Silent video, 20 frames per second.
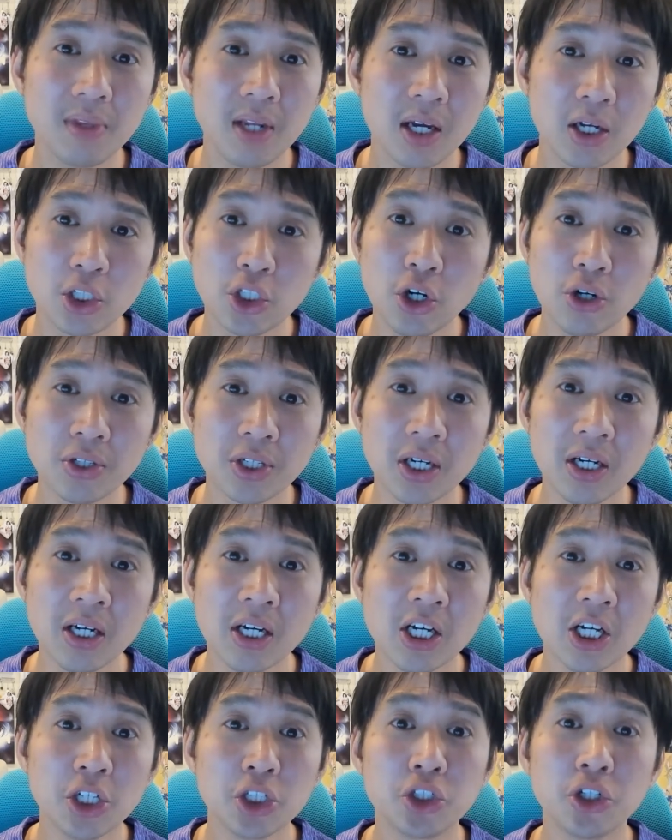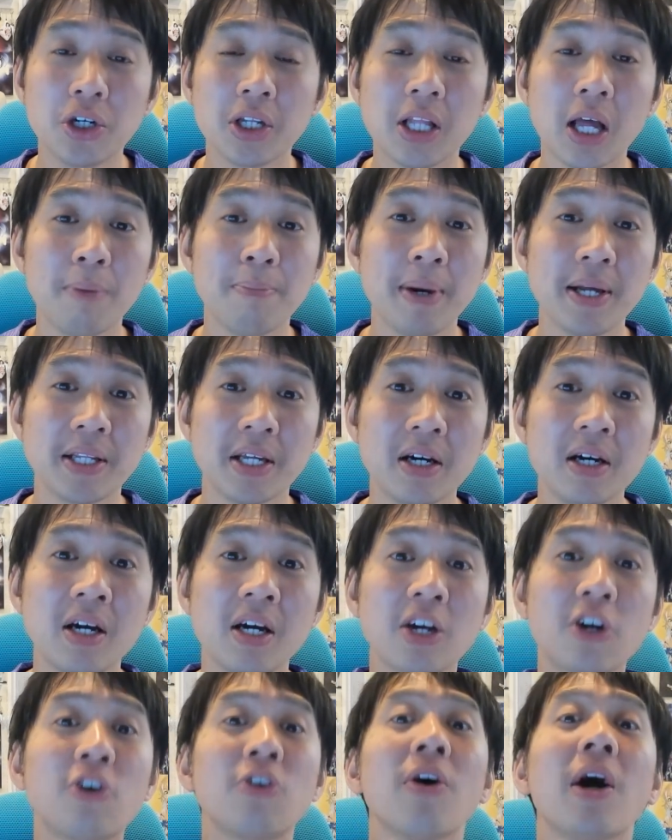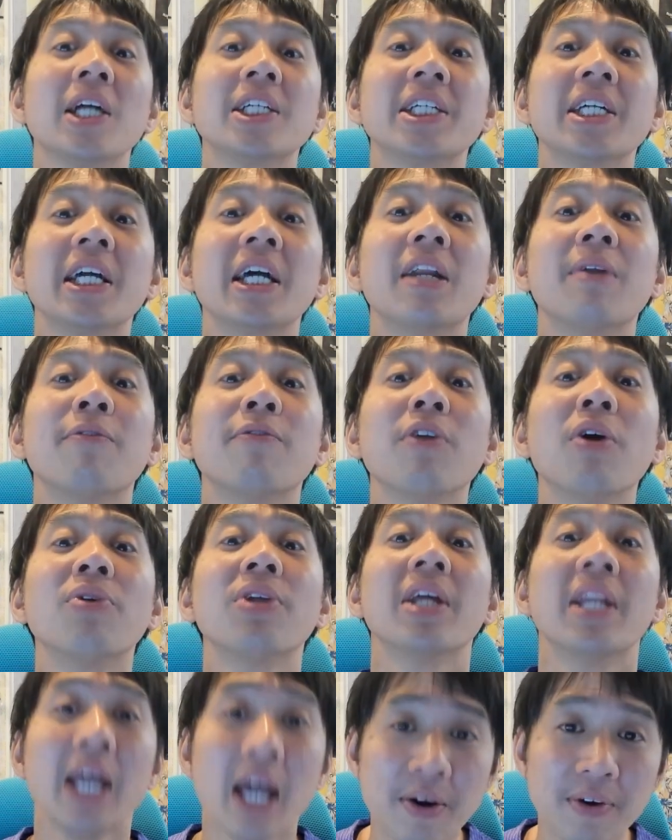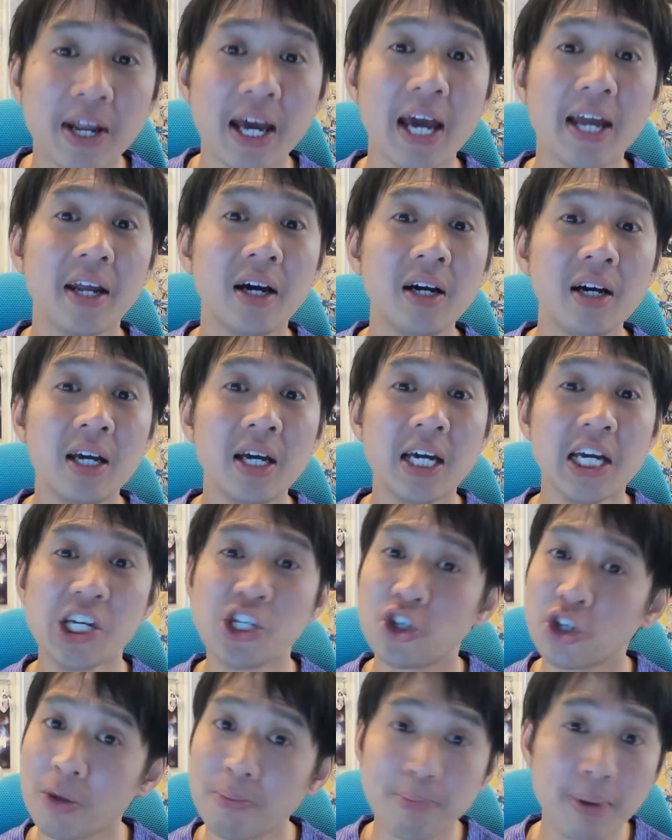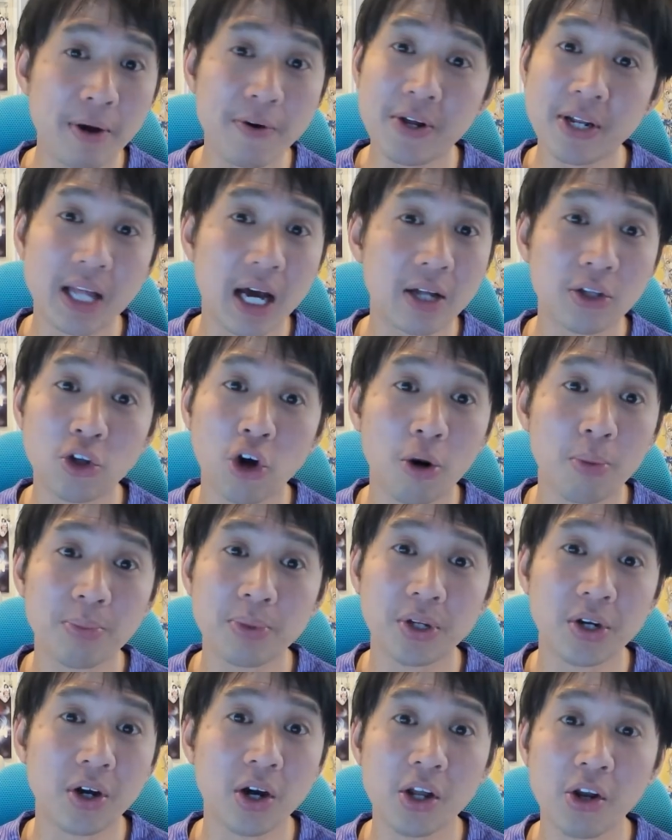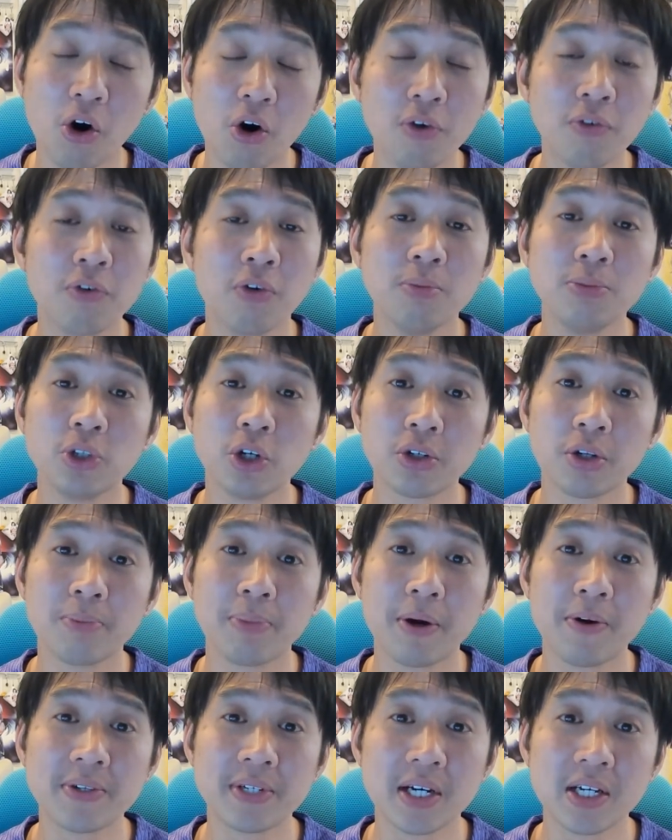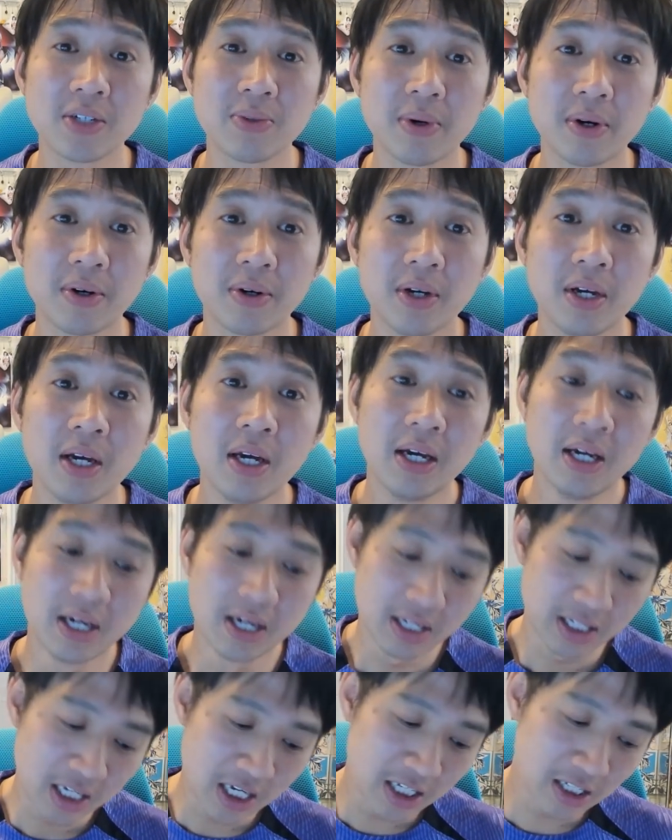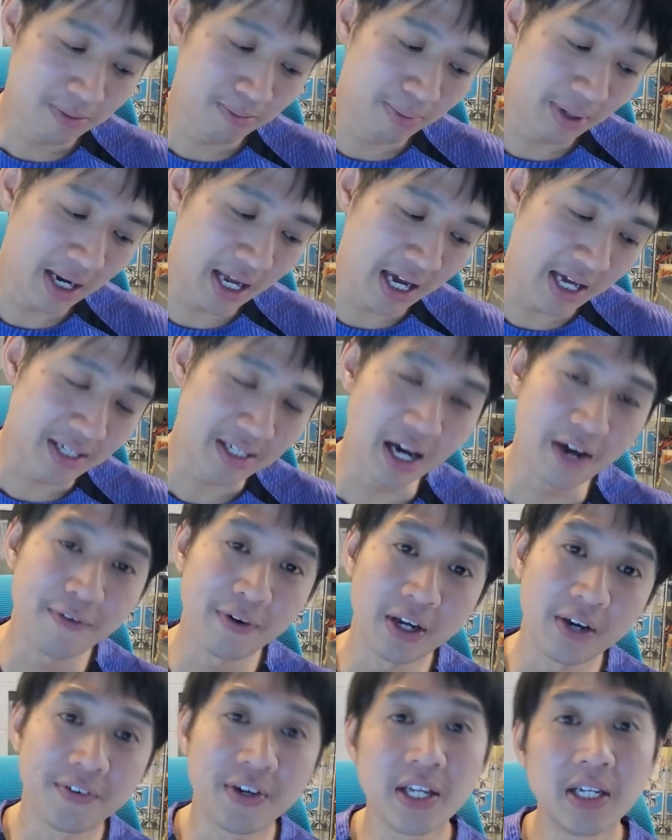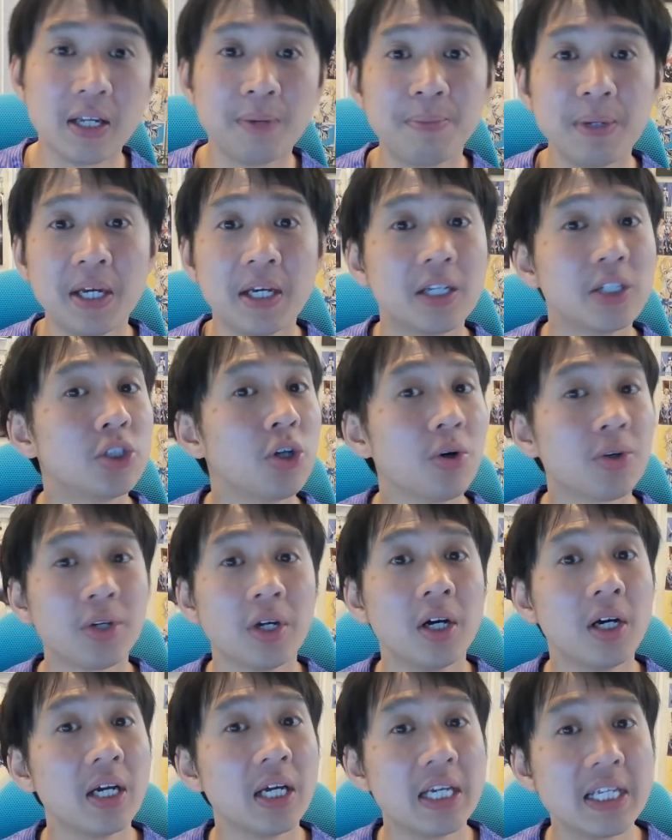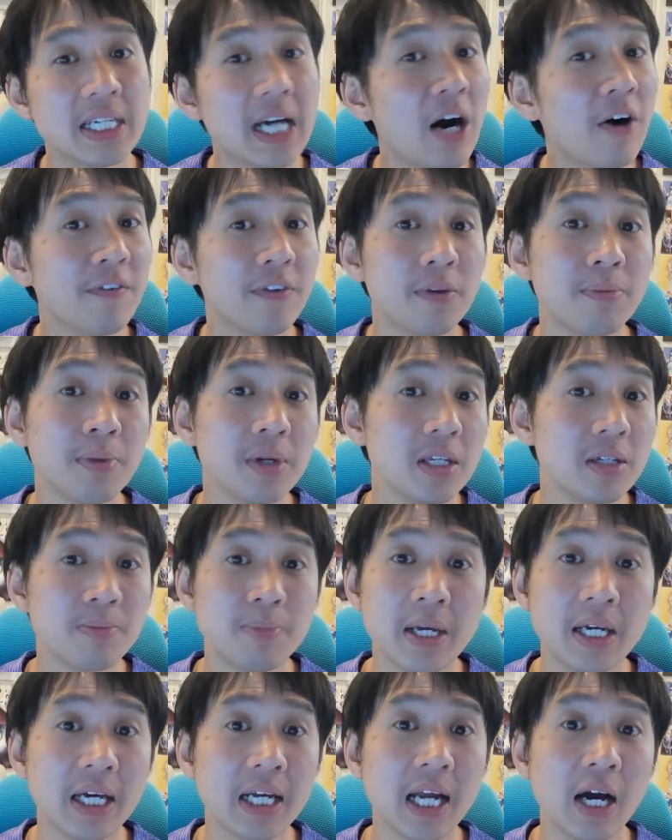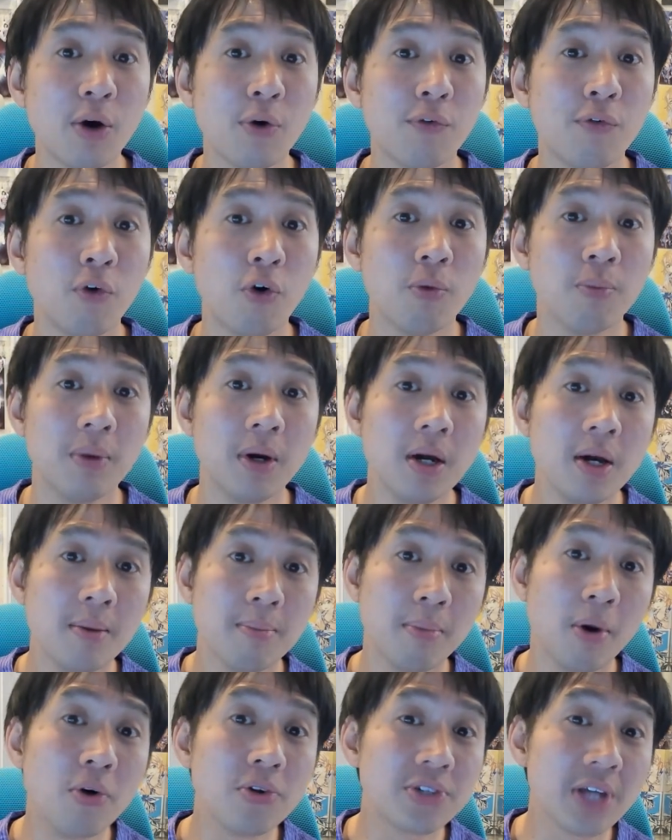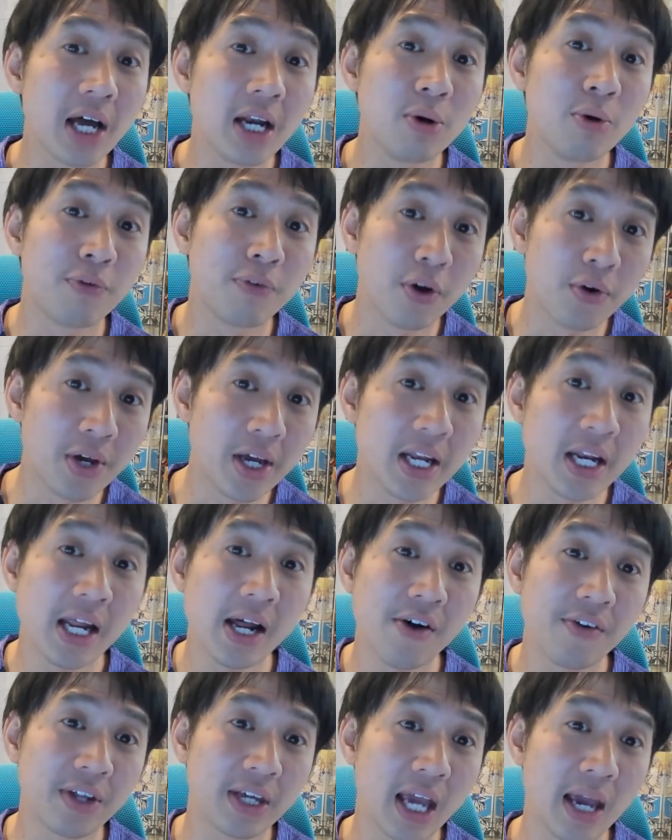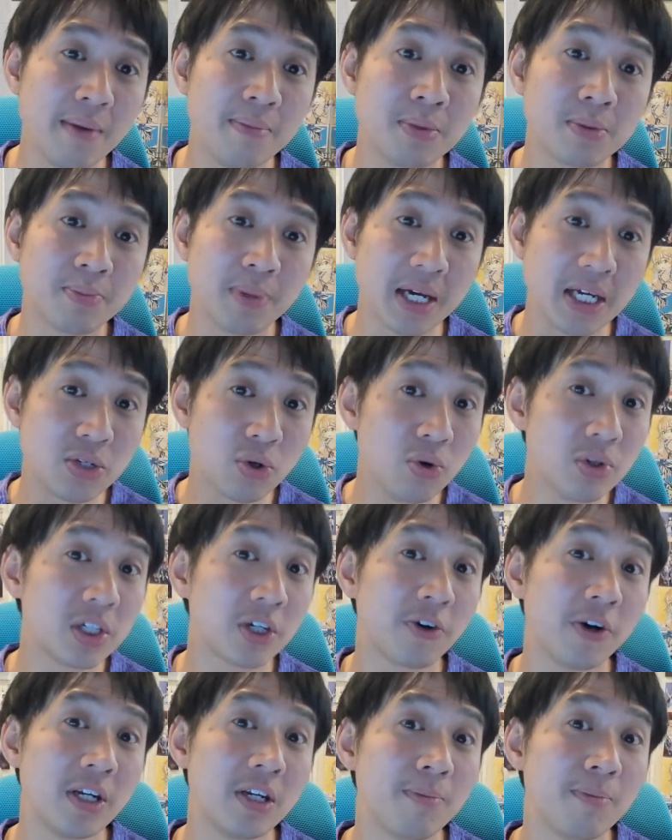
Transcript: Jota should have done better, crashing in, floating in the air with a header. He should have buried that top, an on-form Jota buries that as well. These players, I think, have hit their peak. Jota is out of his peak and out of form. Mo Salah will float in and out of the games, but he's always a creative